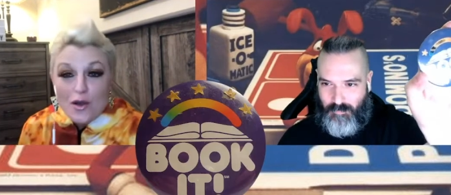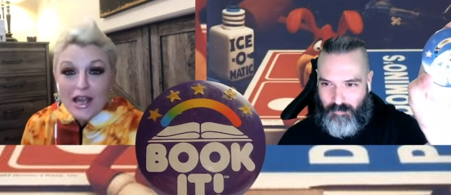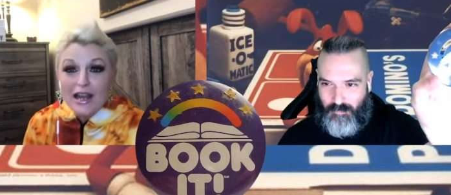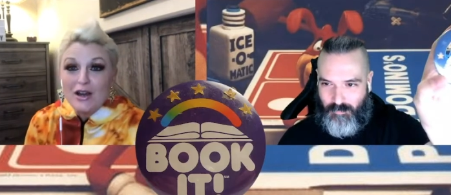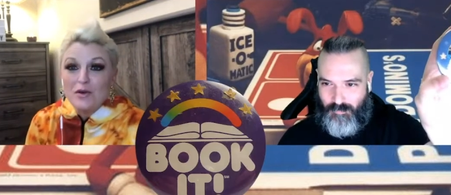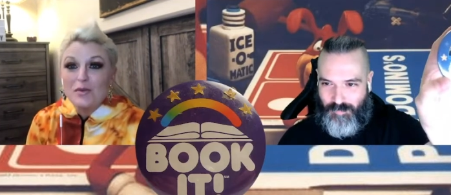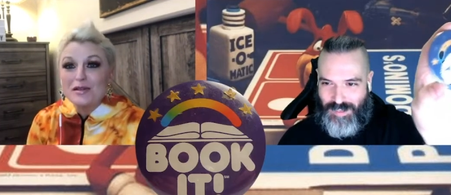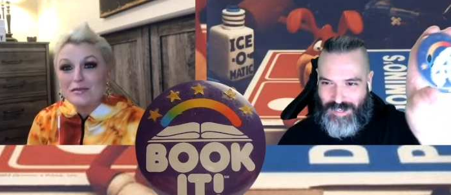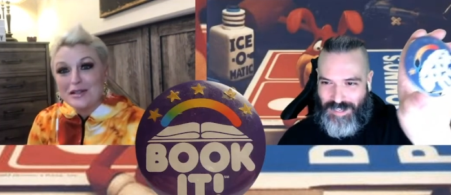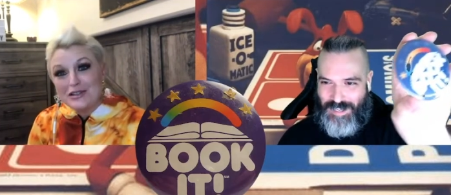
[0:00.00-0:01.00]
Speaker 1: okay, I
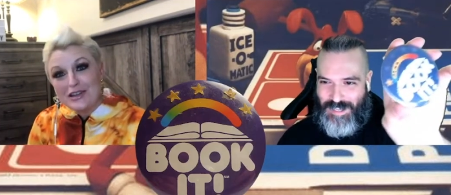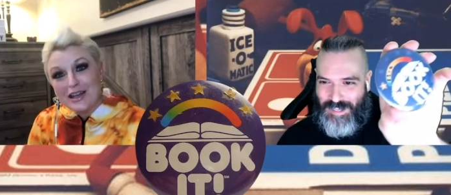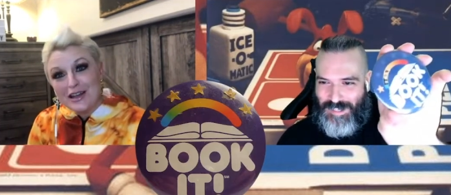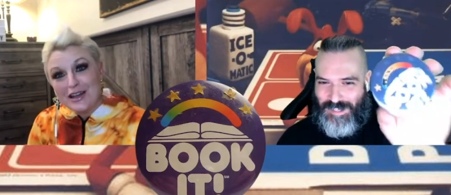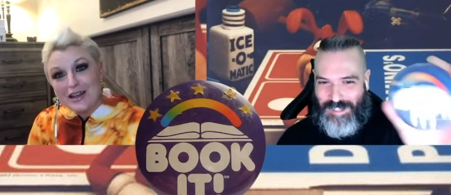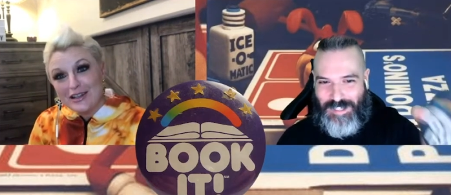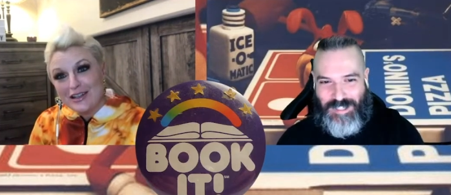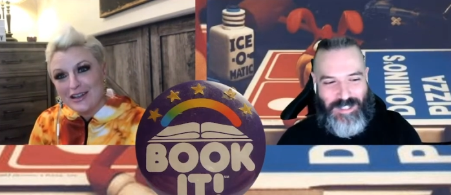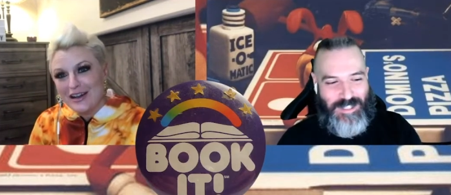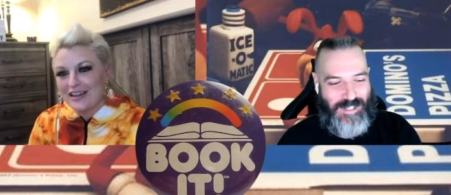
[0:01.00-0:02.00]
almost mentioned that
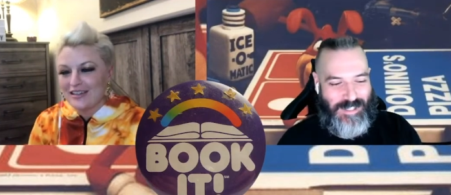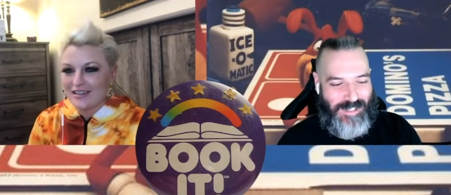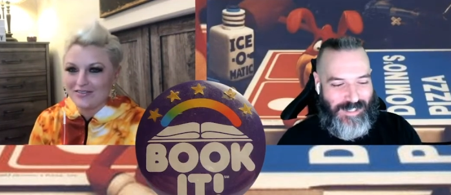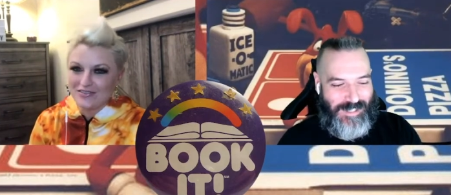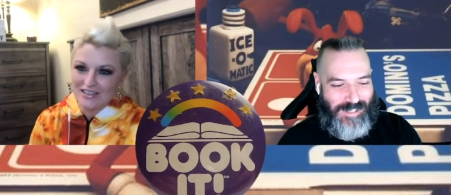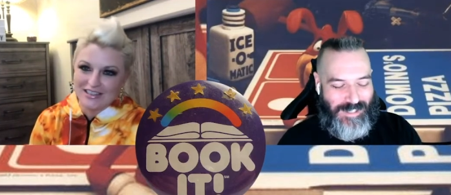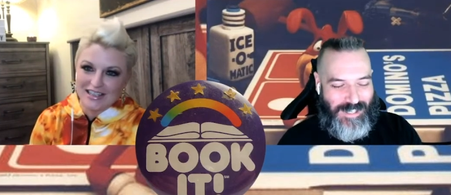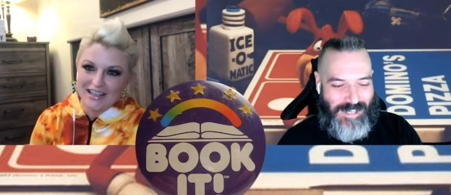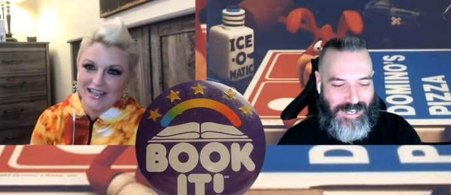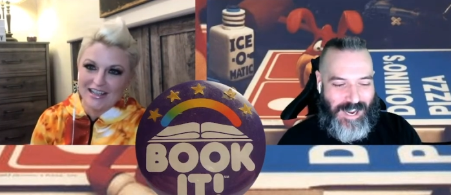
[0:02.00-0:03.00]
earlier. I love Book
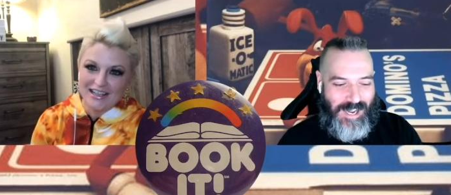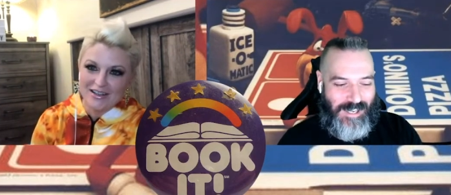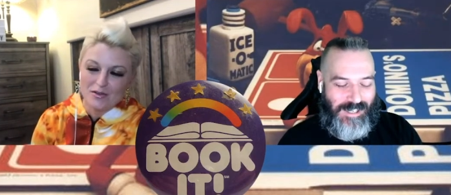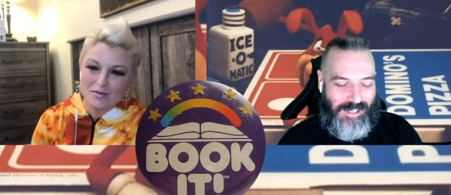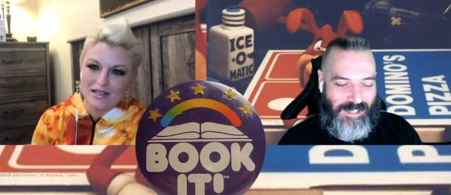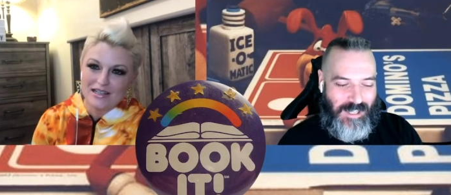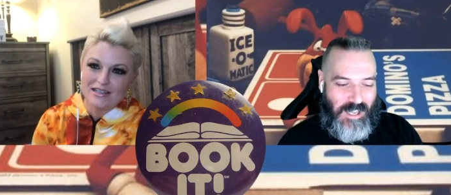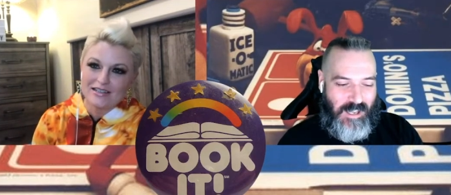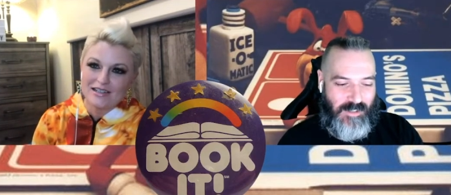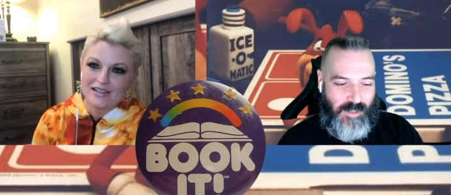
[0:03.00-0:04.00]
It. Yeah. Oh my
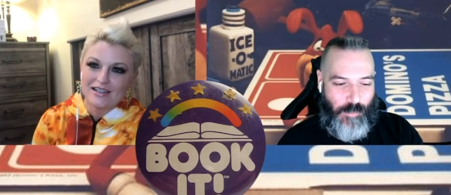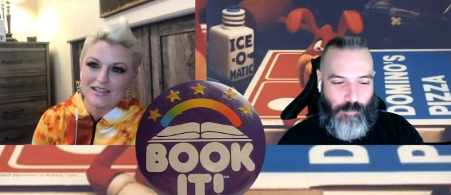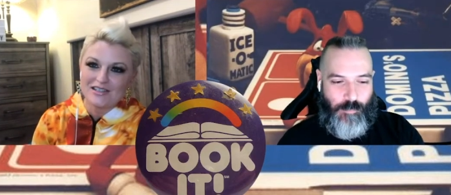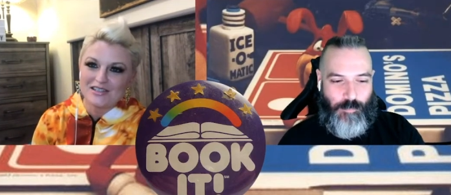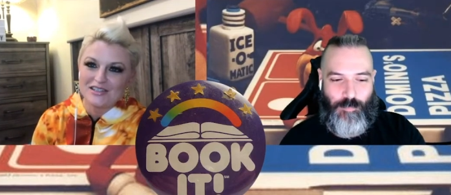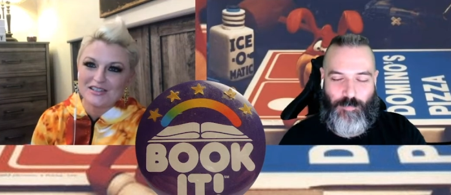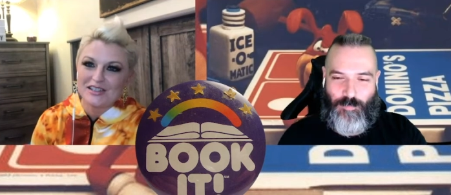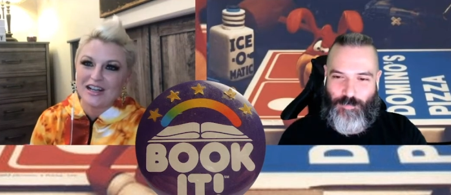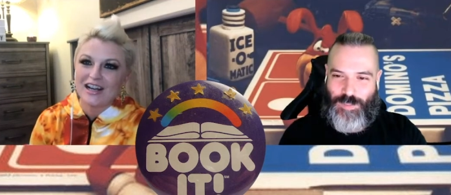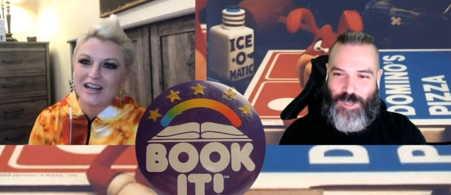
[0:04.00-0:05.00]
gosh. So,
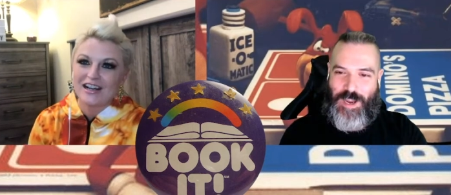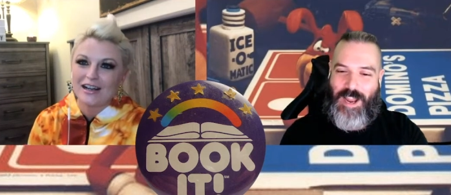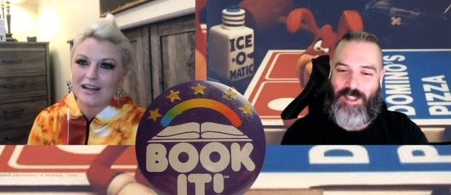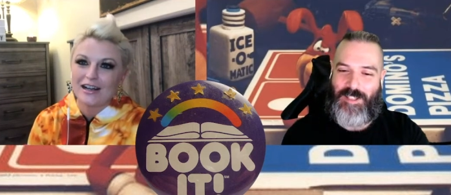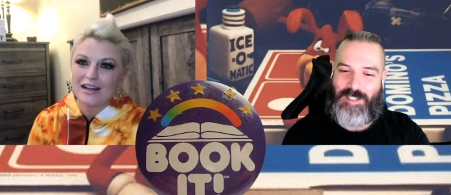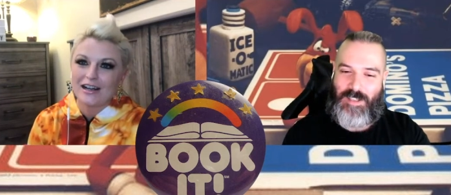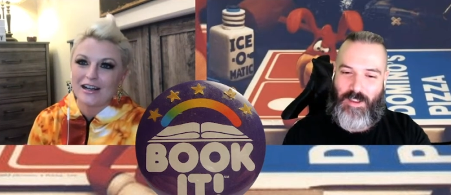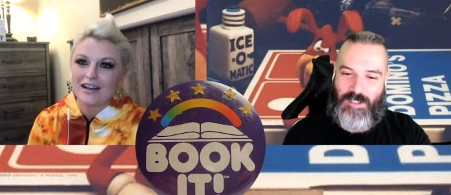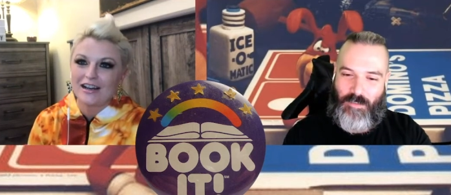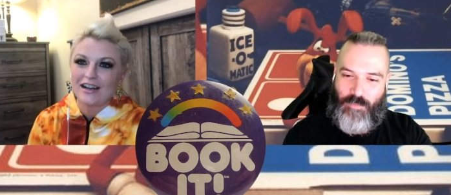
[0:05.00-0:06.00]
Speaker 2: so, yeah, this is a
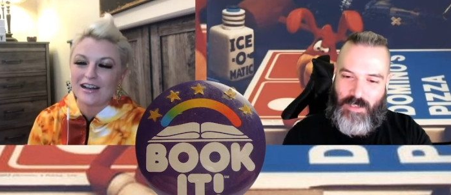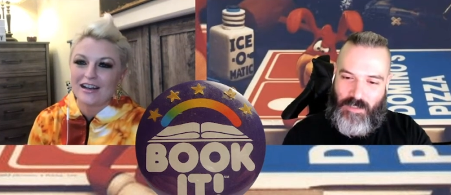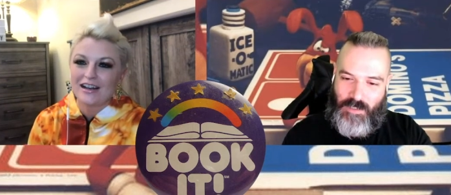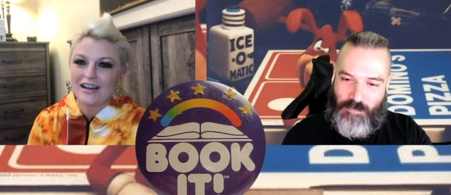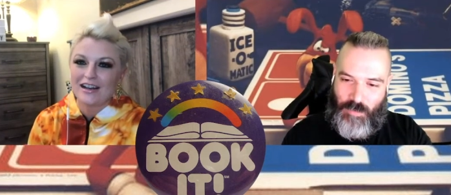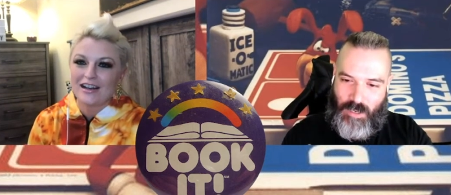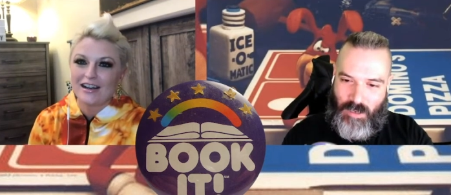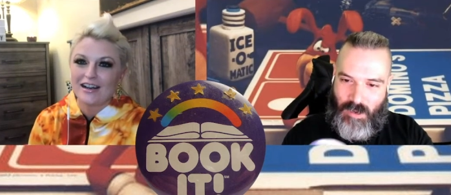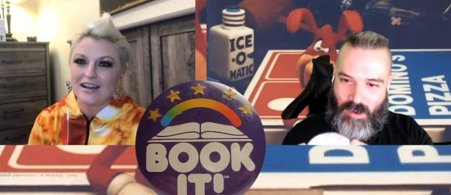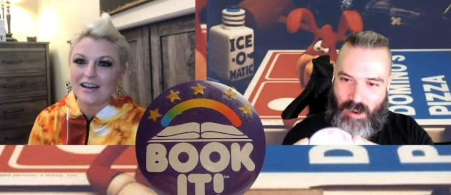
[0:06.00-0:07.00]
it's a vintage
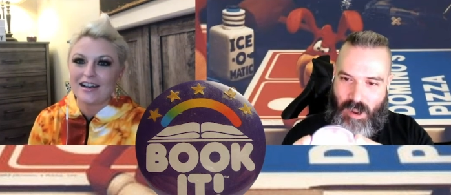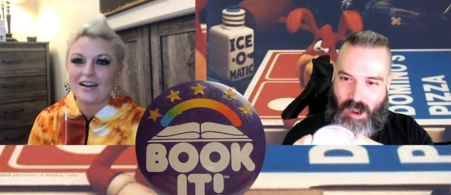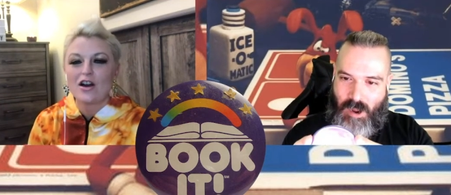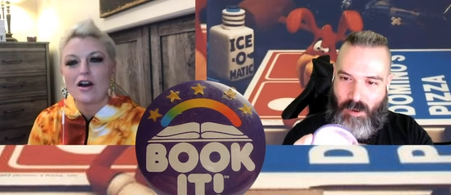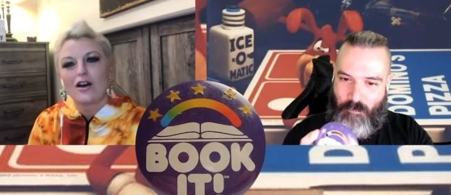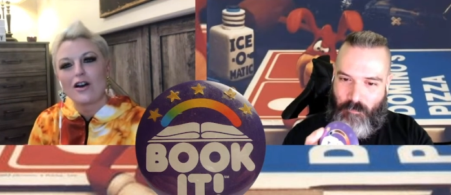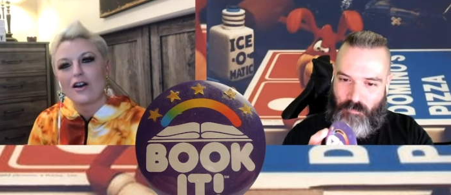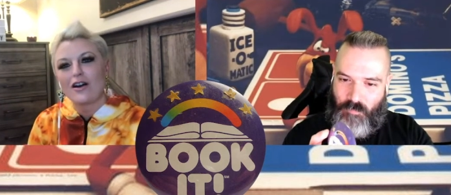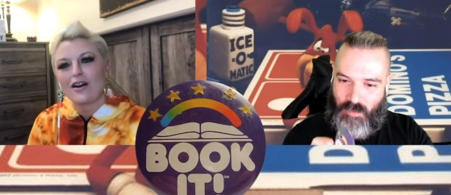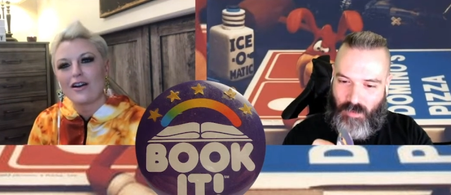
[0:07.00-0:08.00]
pin. Um,
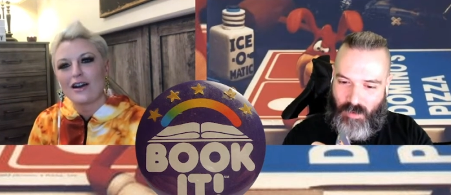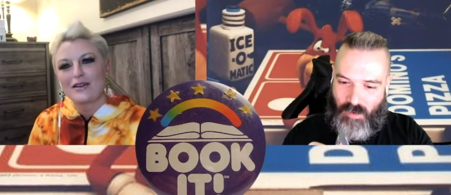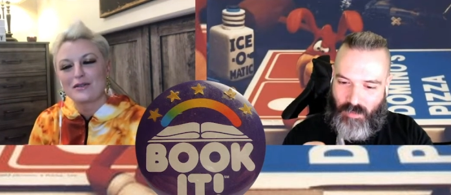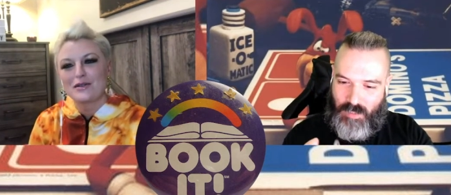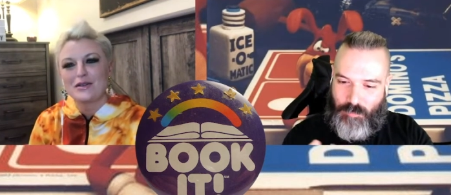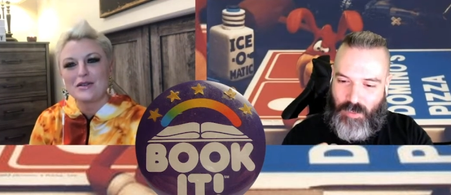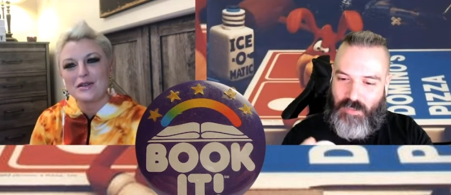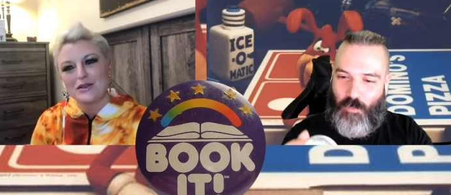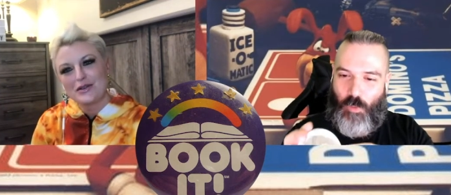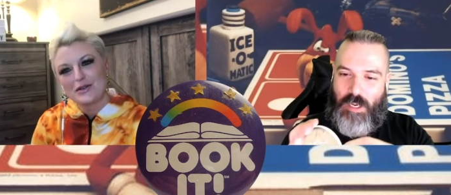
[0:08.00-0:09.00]
Speaker 1: oh, this pin is
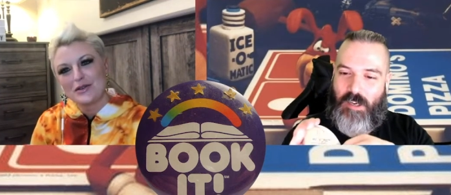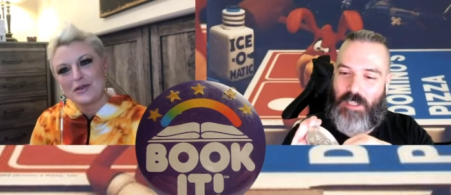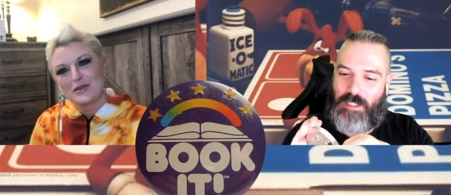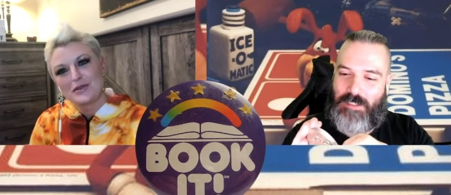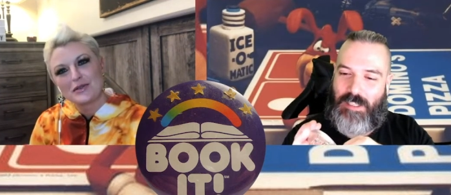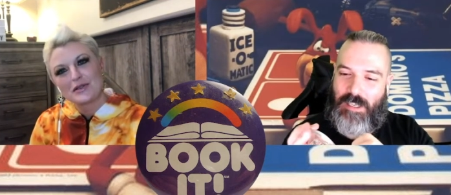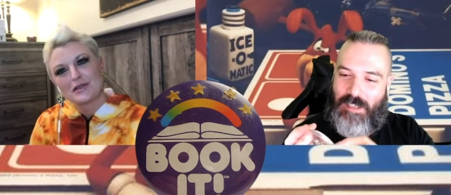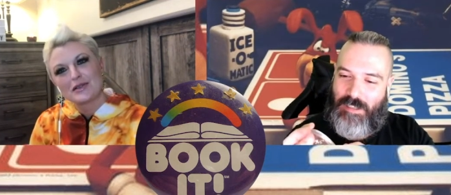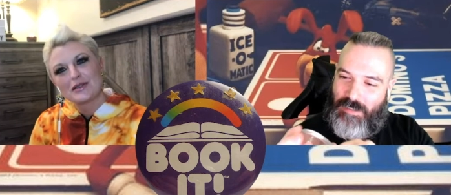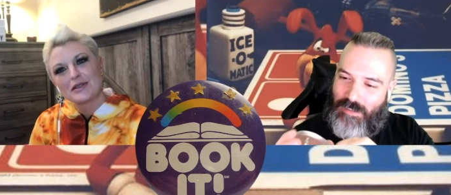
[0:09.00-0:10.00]
Speaker 2: weird. It's like